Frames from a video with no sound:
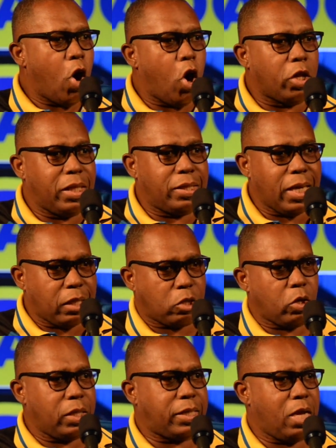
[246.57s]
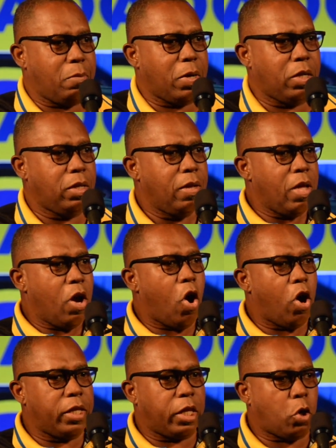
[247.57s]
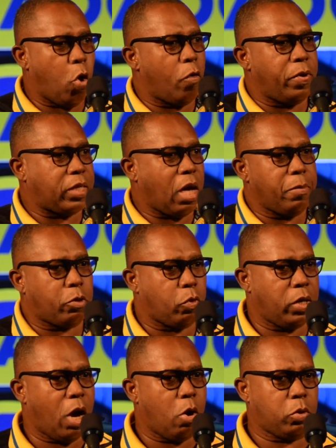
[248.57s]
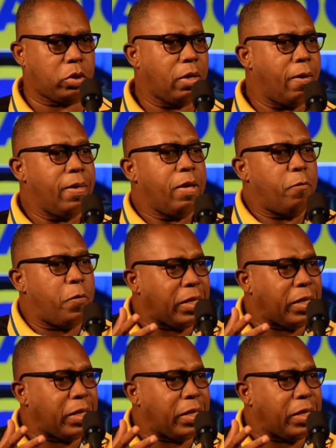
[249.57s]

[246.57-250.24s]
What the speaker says: all the dust on the table, all the COVID coming through the house,